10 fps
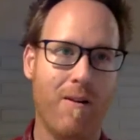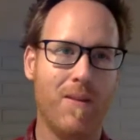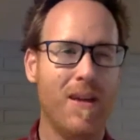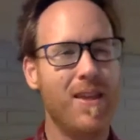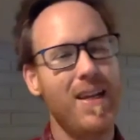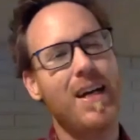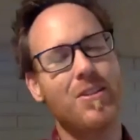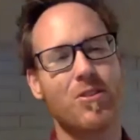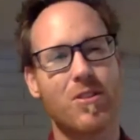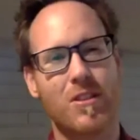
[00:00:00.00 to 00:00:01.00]
and then
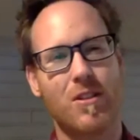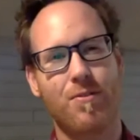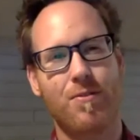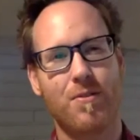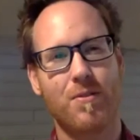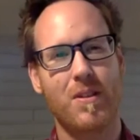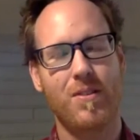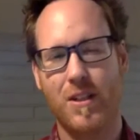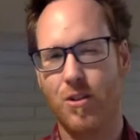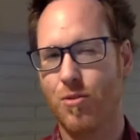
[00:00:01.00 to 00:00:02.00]
ask yourself, is
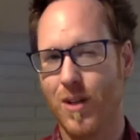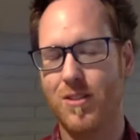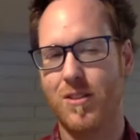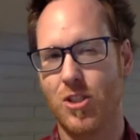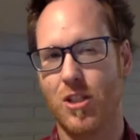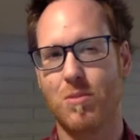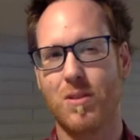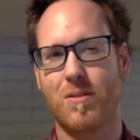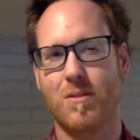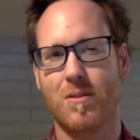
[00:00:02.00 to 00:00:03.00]
that a Christly judgment
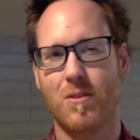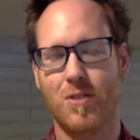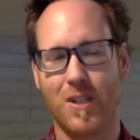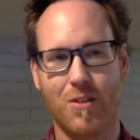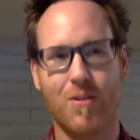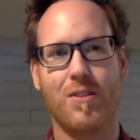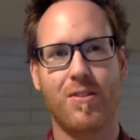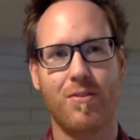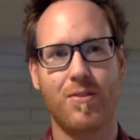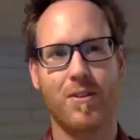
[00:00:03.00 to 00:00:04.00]
or is that a
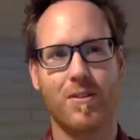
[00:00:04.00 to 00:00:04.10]
Christly fear?